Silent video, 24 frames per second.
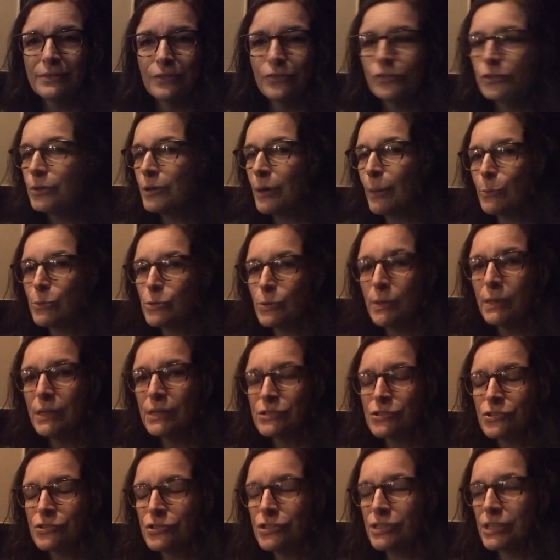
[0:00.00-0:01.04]
If you come to an
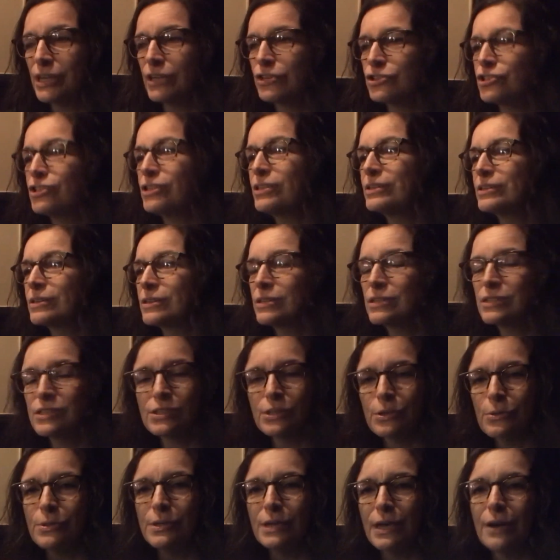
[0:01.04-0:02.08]
intersection,
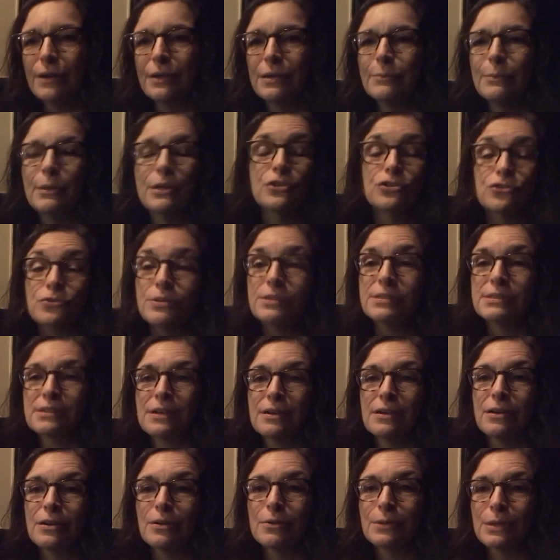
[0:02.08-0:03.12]
slow down and make sure it's
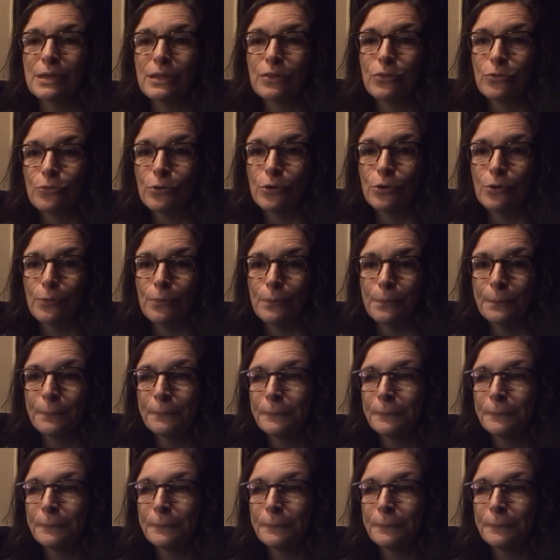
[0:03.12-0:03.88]
not going through.